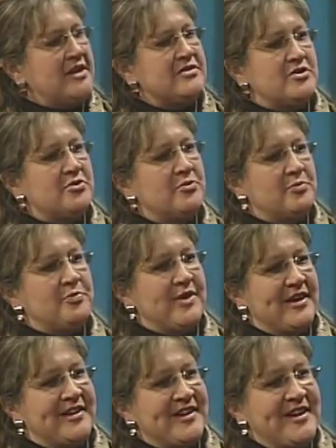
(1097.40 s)
do.
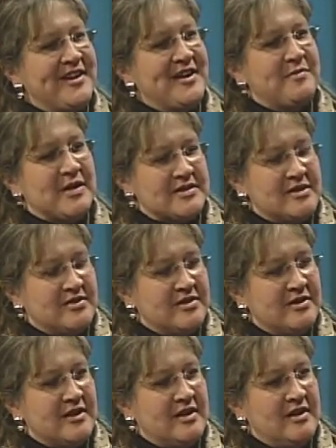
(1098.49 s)
But basically,
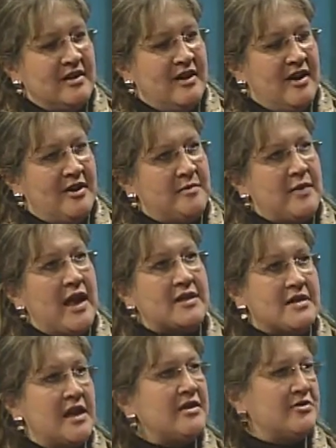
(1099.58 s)
the um, as
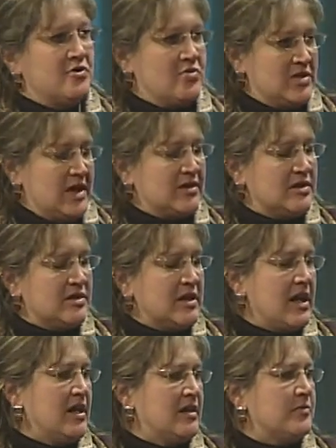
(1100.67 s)
I understand it, the
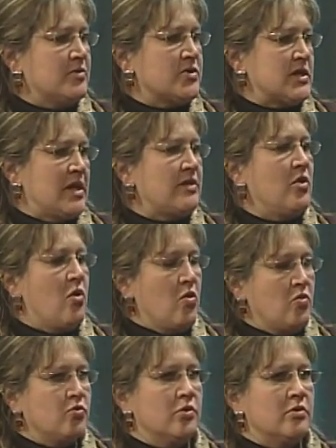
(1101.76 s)
eighty percent whole
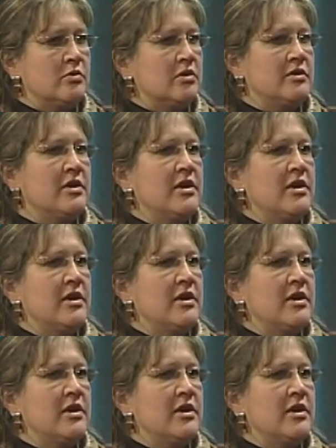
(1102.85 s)
rule